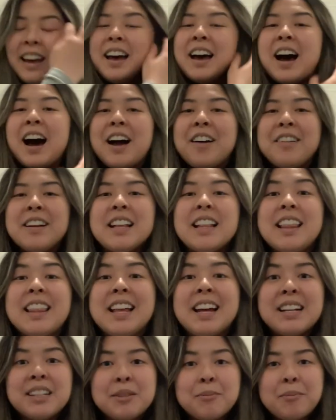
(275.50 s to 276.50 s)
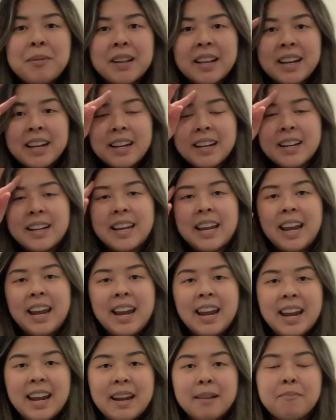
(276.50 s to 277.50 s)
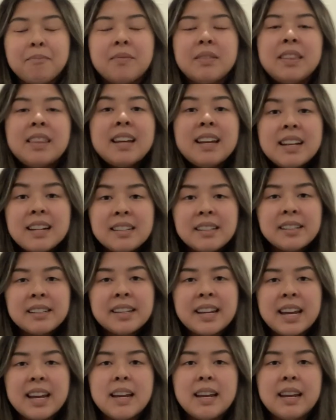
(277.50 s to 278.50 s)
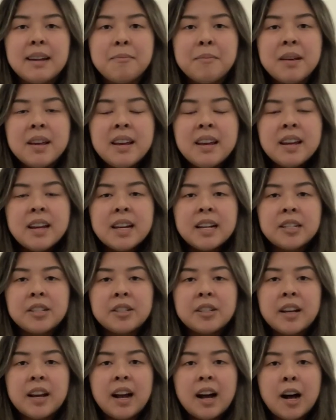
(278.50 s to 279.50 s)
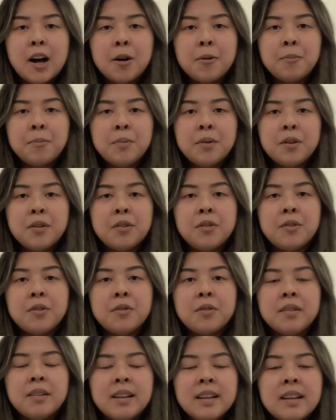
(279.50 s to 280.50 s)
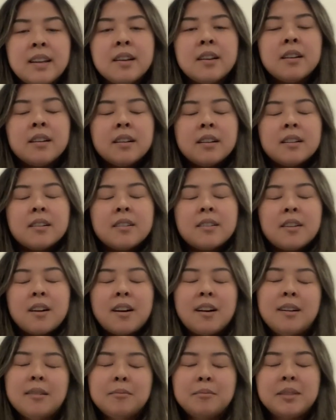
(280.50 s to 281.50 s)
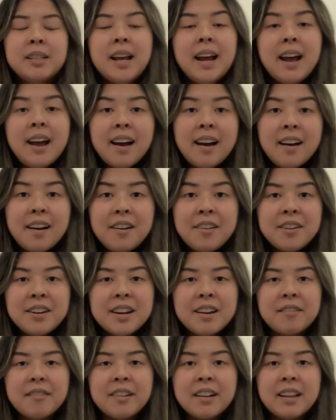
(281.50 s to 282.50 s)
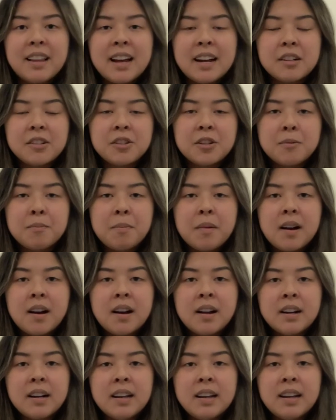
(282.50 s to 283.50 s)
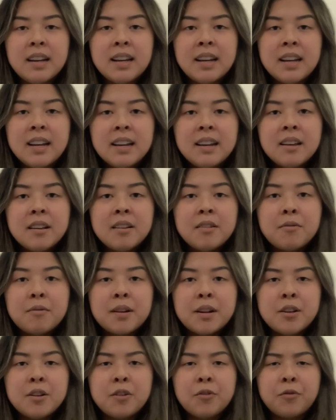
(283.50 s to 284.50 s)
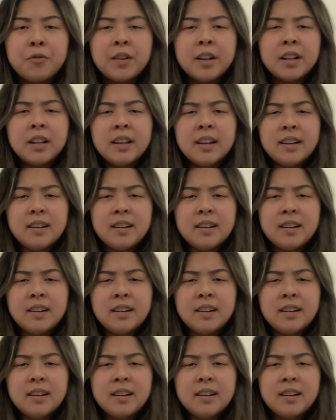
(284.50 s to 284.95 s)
All right, let's play a game. This game is to help you calm down and relax your body when you're feeling